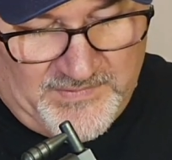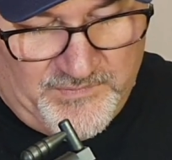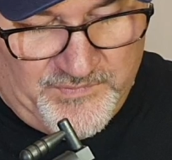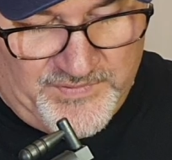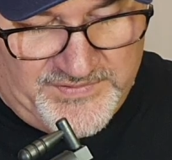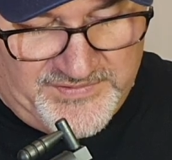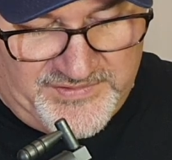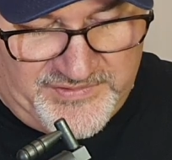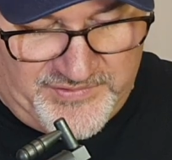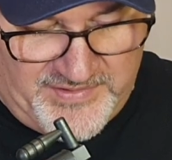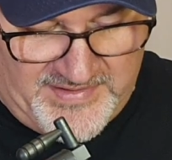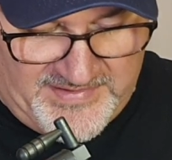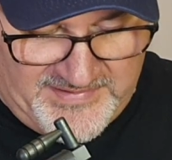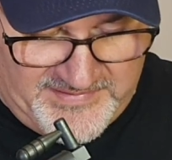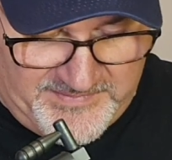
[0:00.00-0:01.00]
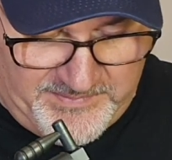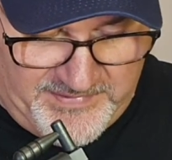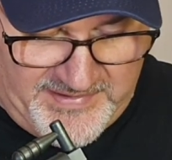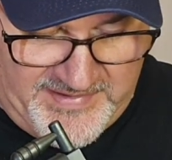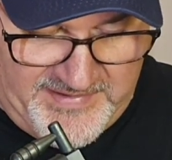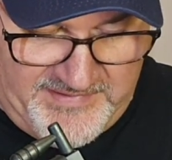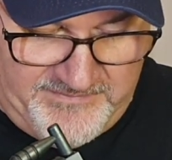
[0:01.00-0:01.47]
One strand is
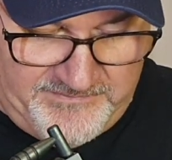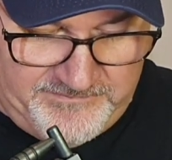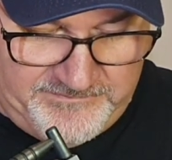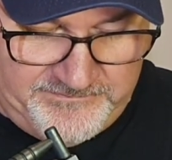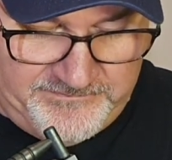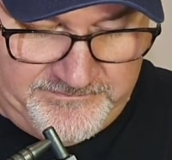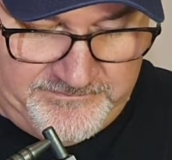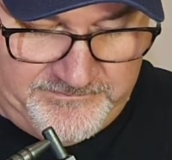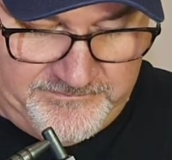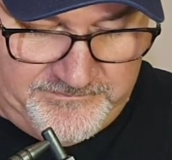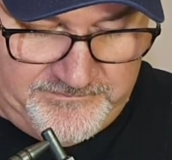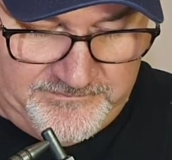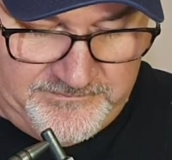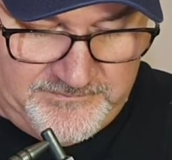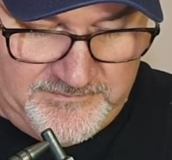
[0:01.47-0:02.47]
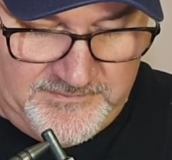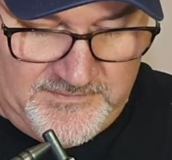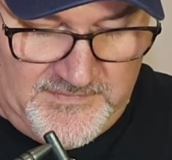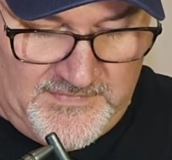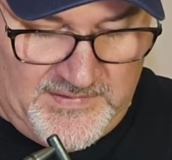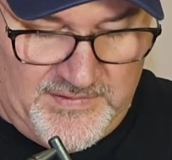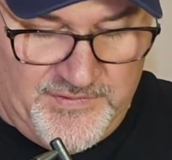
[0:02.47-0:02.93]
plenty.
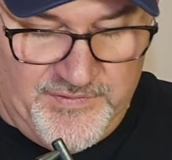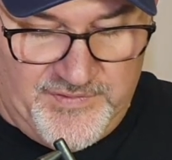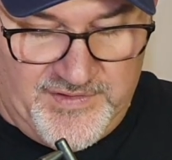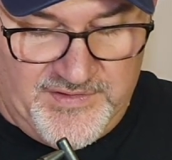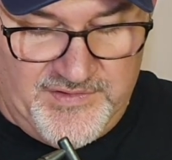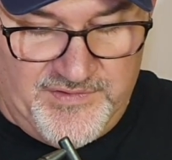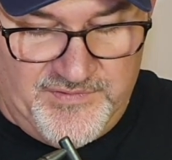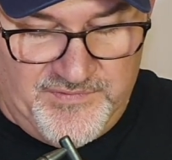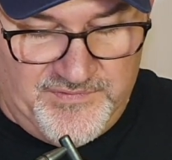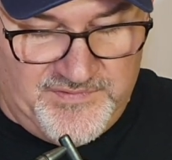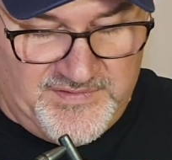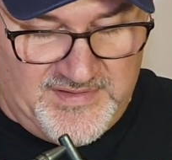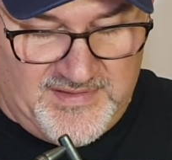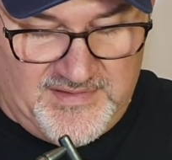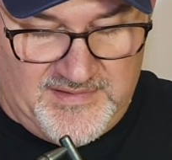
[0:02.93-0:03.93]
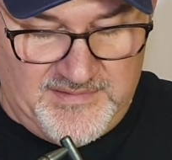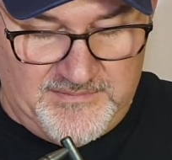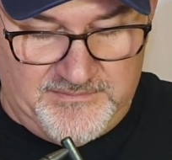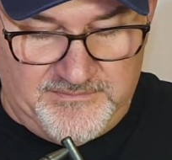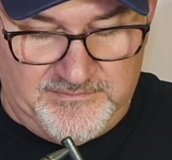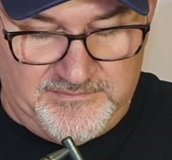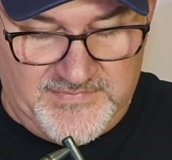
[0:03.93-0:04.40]
You can use
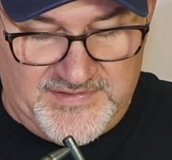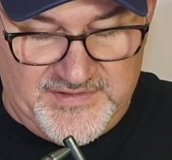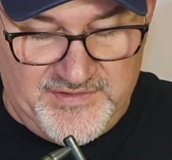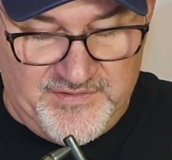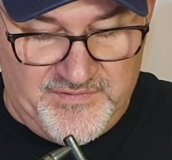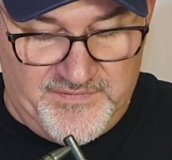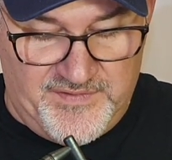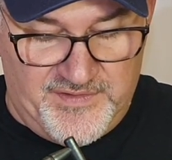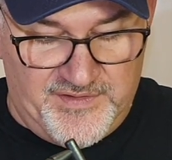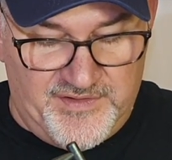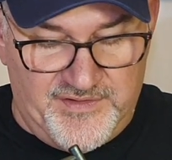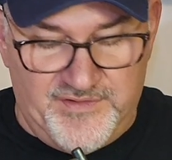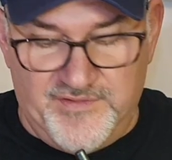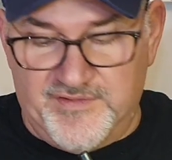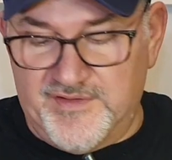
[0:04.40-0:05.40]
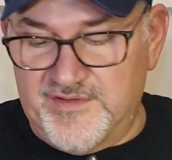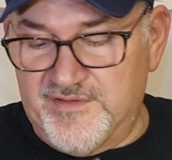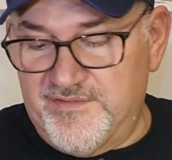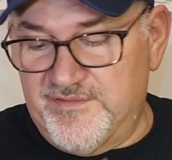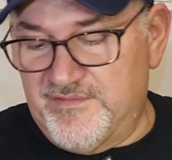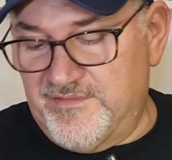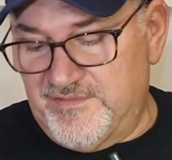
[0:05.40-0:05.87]
silver. You can
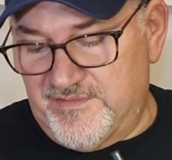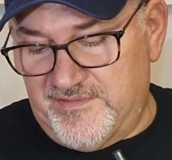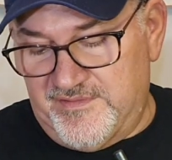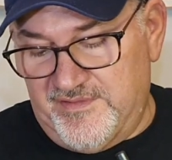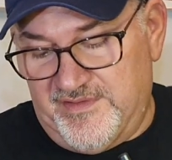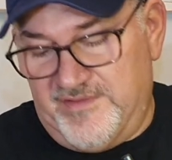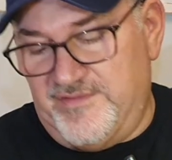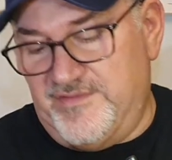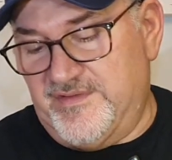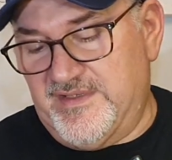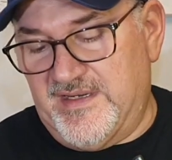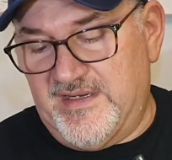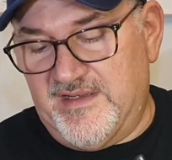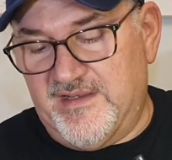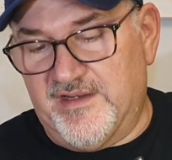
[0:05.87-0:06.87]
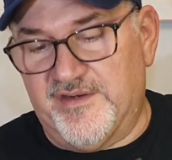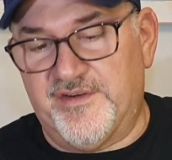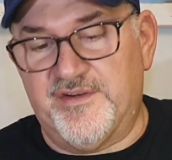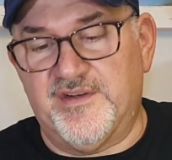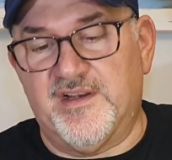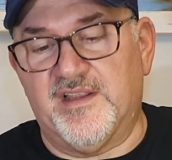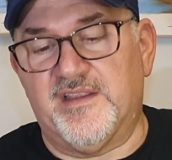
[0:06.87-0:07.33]
use any color
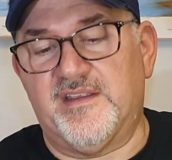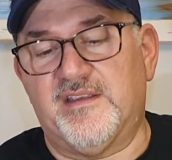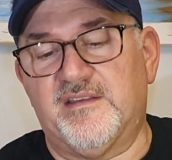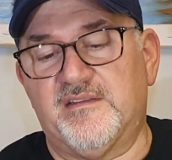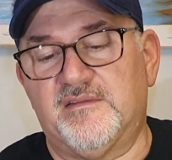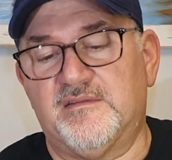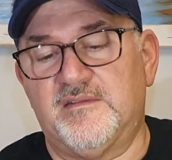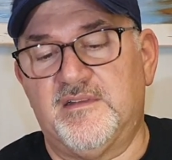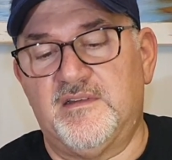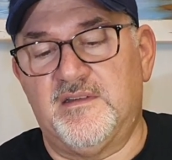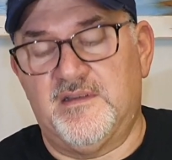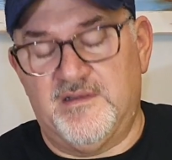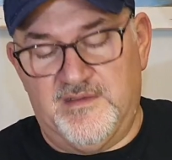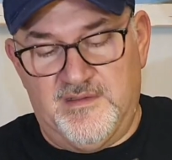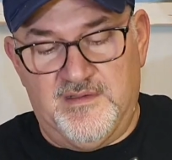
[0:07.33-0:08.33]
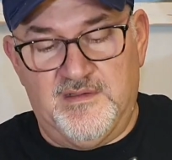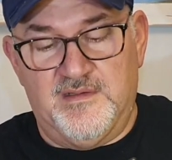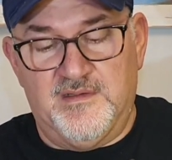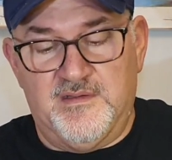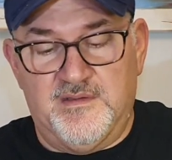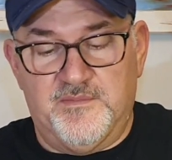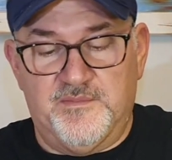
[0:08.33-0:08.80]
you like.
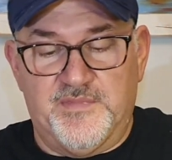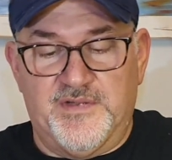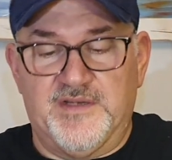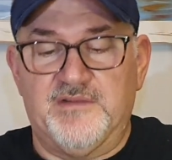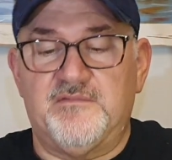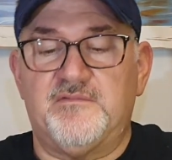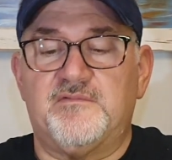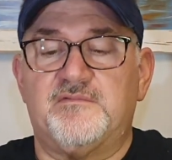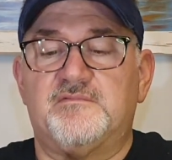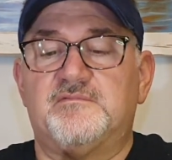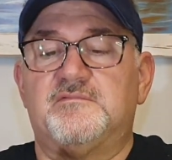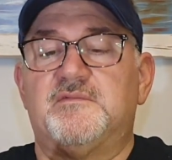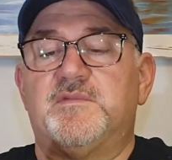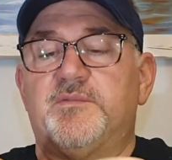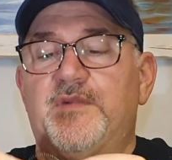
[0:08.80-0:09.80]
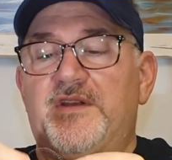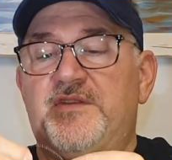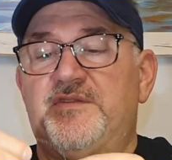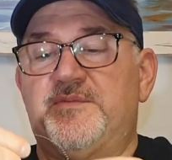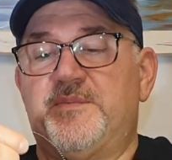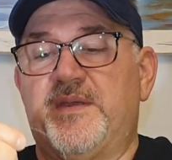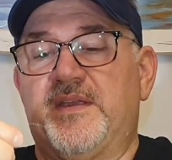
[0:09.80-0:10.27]
But I'm going to
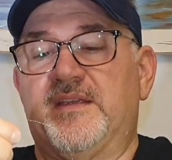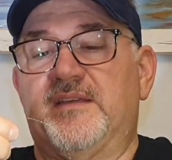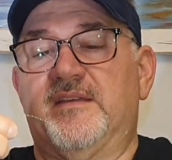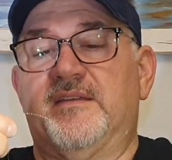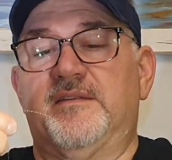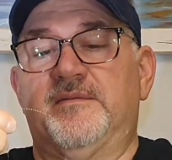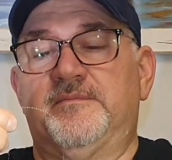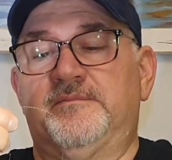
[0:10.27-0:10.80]
use pink.